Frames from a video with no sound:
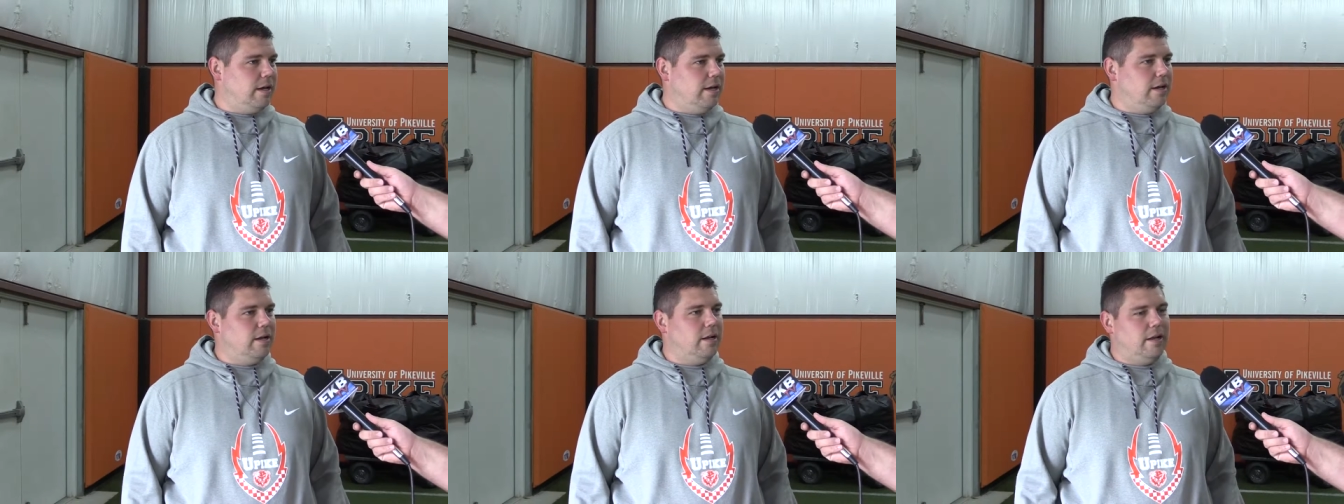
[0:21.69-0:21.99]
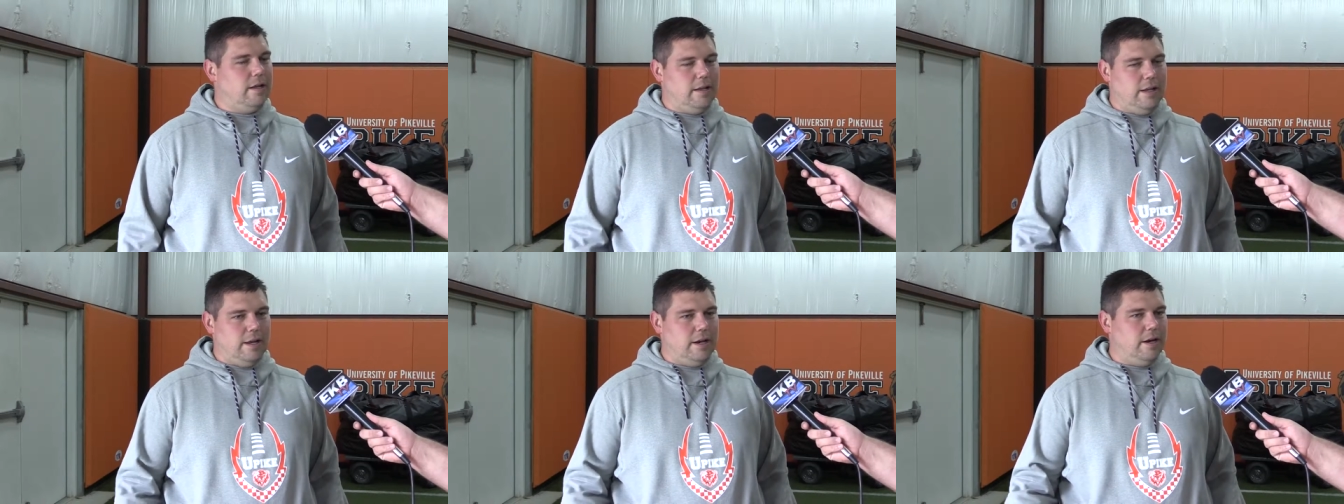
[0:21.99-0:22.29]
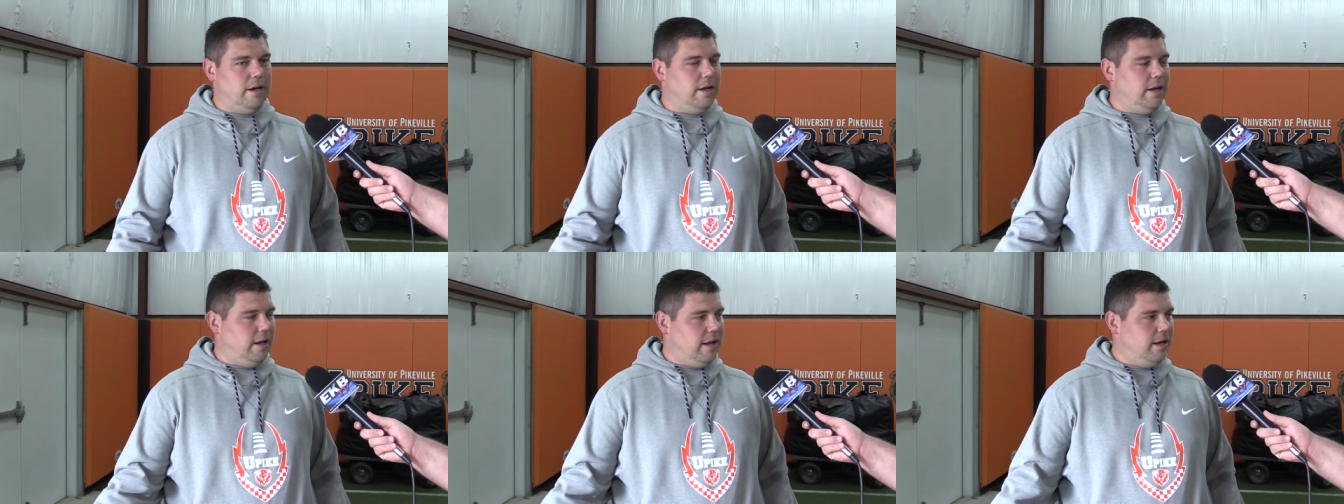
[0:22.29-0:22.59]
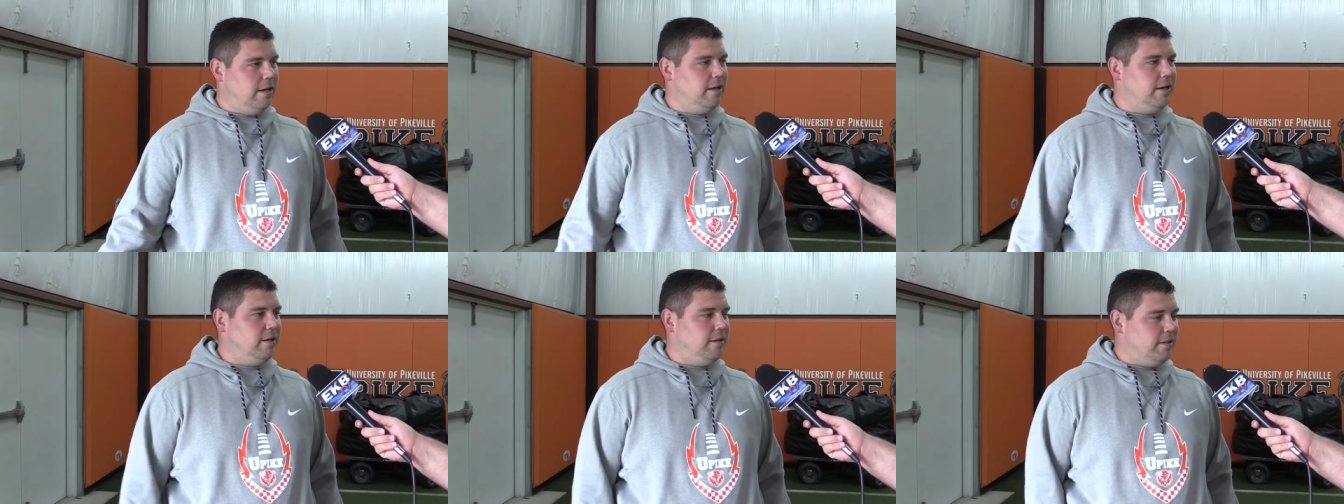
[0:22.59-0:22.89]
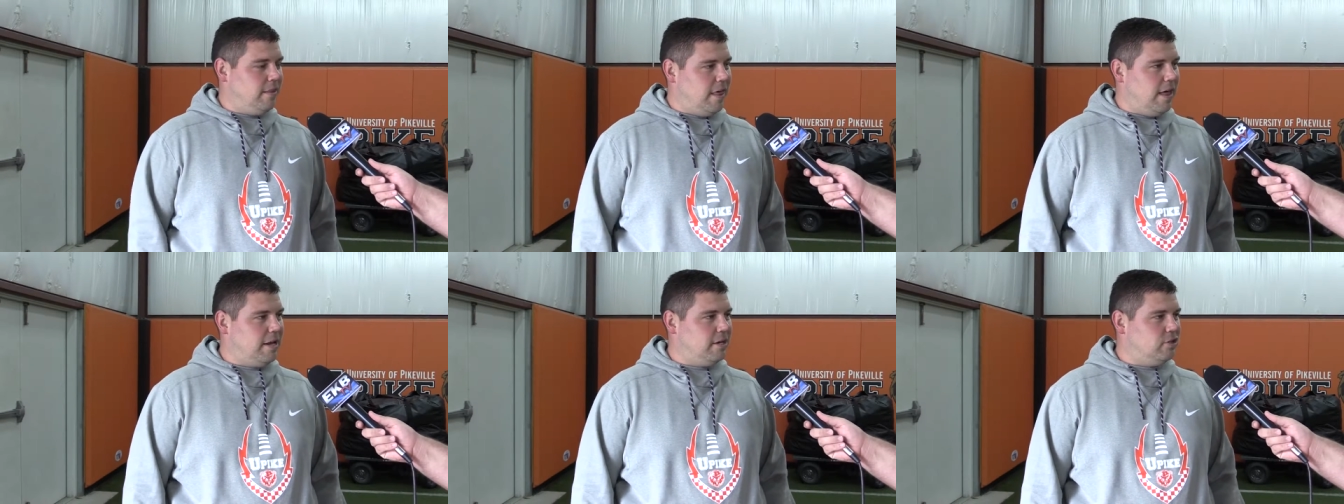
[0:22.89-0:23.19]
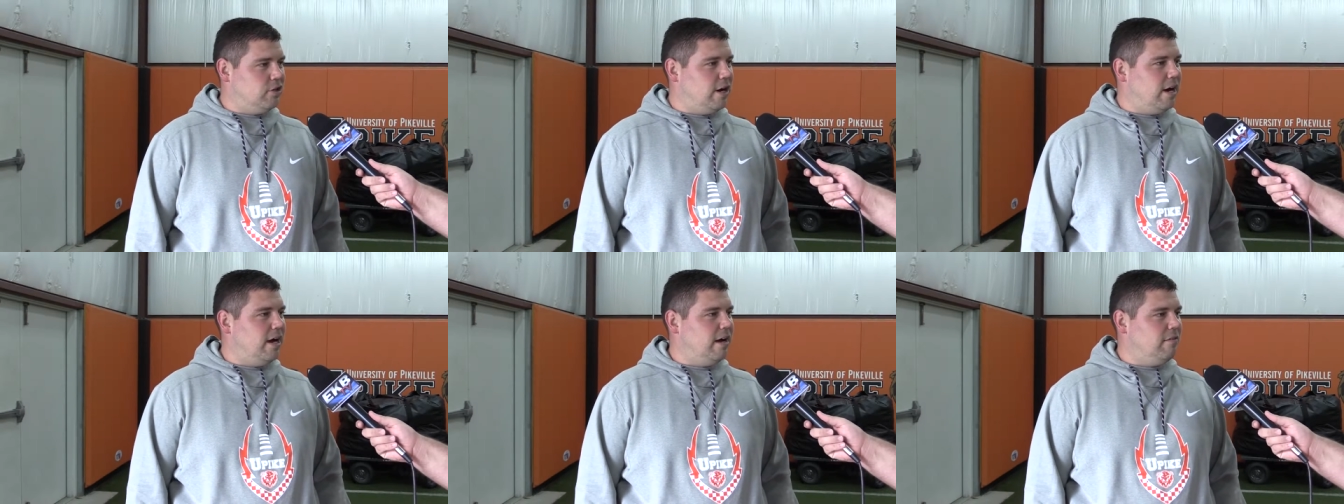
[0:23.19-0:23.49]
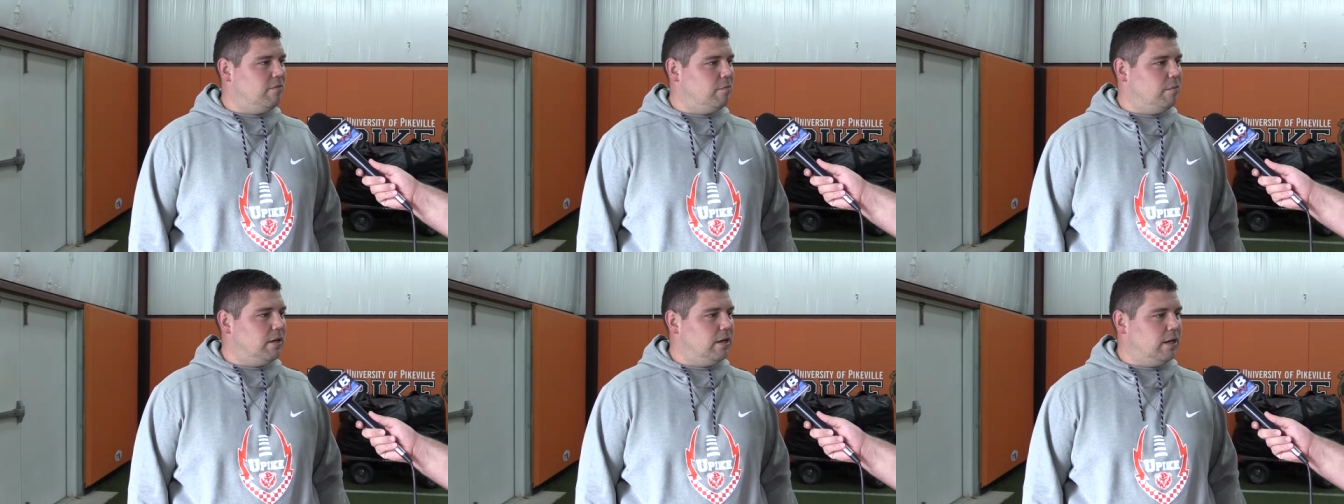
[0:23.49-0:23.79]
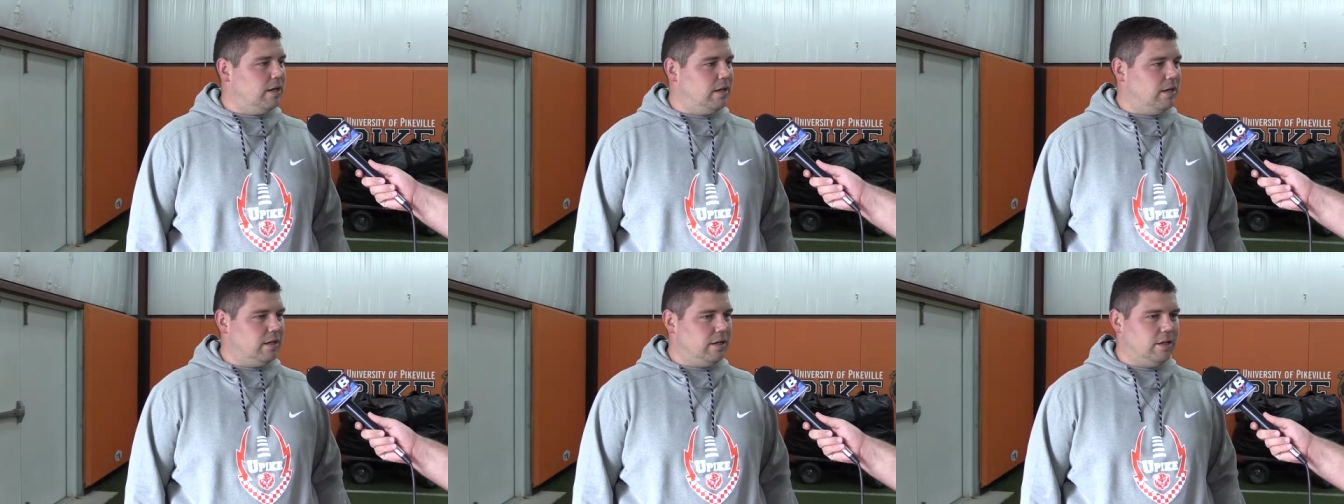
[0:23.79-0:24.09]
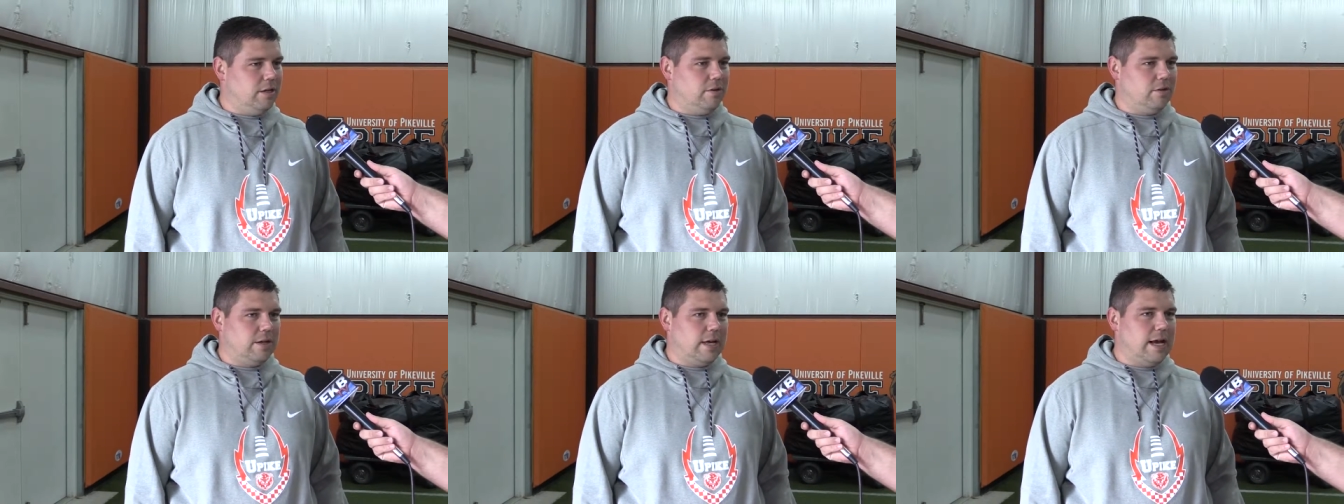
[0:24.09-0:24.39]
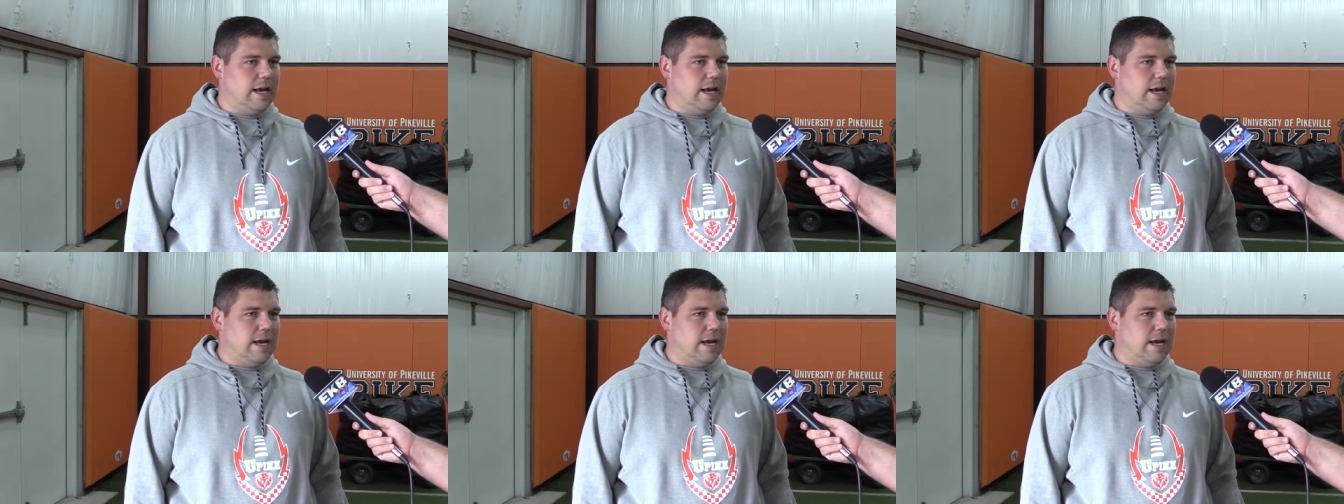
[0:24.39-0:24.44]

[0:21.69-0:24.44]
in in, in ending that drive. But uh, you know, the